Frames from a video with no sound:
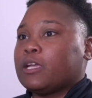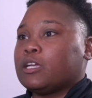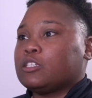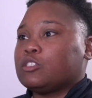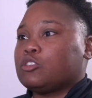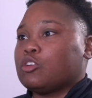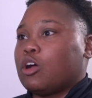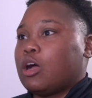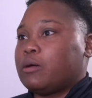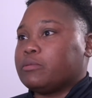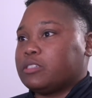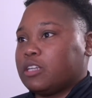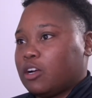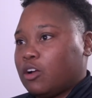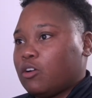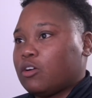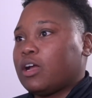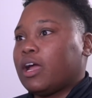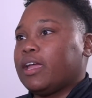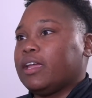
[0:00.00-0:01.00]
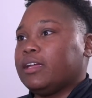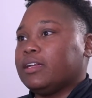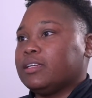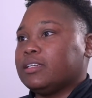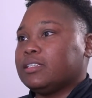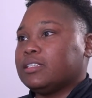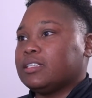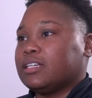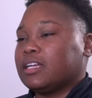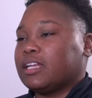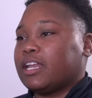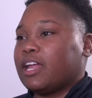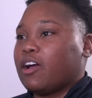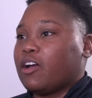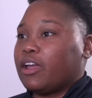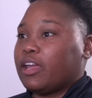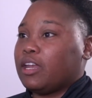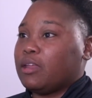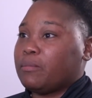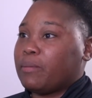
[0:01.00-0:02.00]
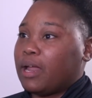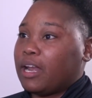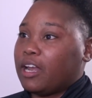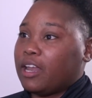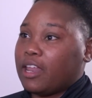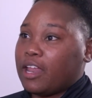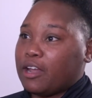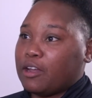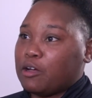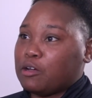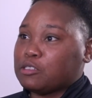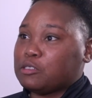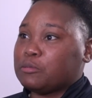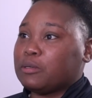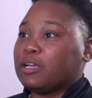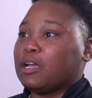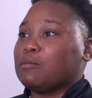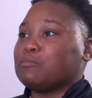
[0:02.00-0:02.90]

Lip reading: So I was like, okay. Now, anybody that knows me,